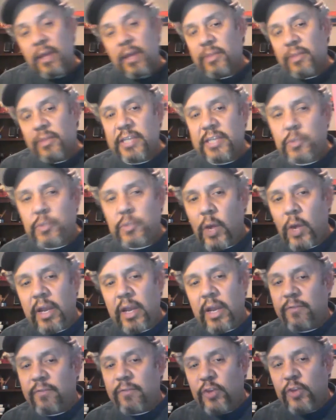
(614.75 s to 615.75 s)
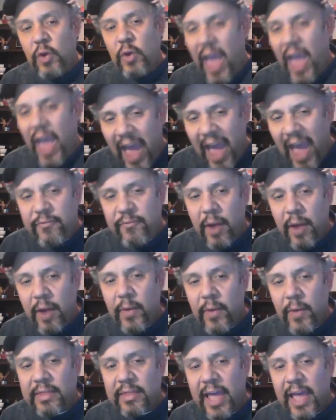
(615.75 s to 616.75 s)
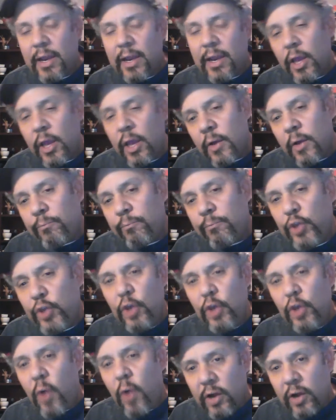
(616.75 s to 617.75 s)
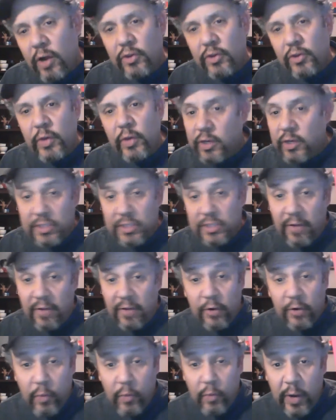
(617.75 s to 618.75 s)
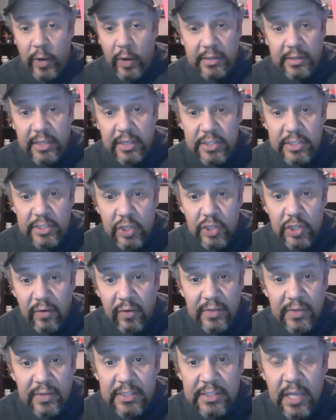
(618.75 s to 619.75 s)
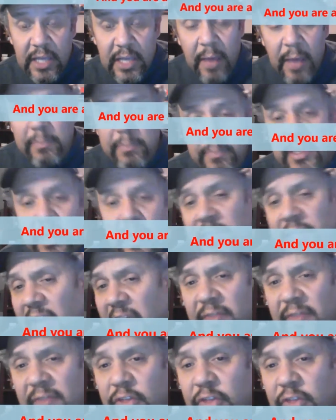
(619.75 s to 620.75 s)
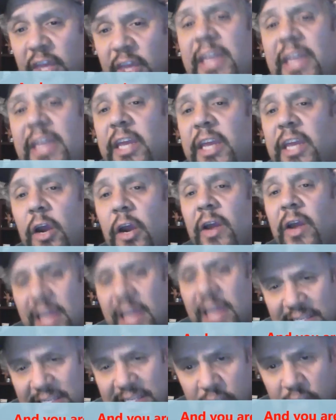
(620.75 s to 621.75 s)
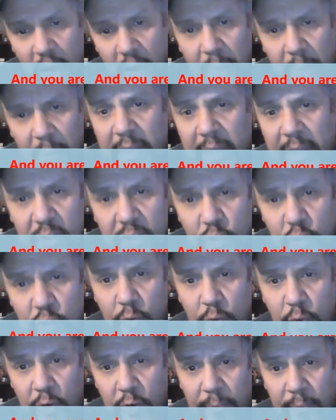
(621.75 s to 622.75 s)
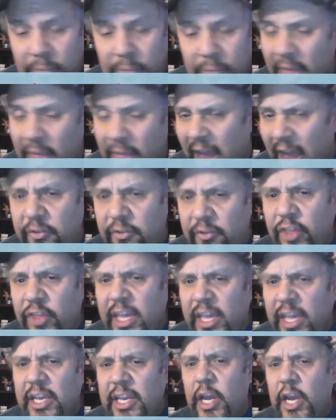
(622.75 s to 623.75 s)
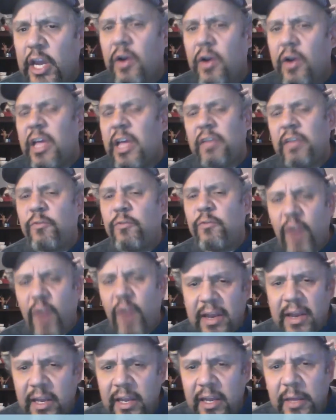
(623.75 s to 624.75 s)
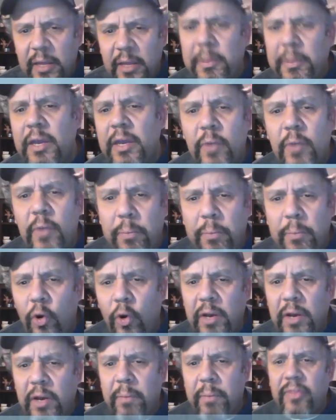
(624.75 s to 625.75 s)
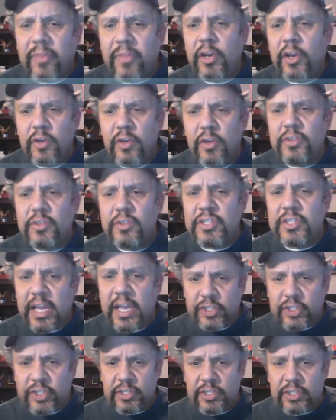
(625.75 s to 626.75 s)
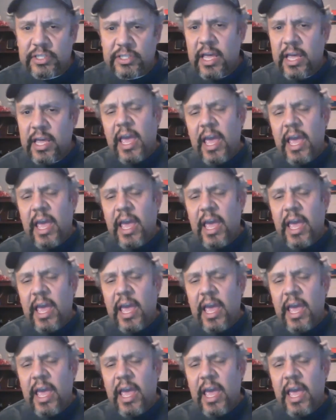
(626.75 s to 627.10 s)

This one, if you have not read that, you are doing yourself a great disservice, because everything in here is coming true. Everything in here is finally being reported by the news stations.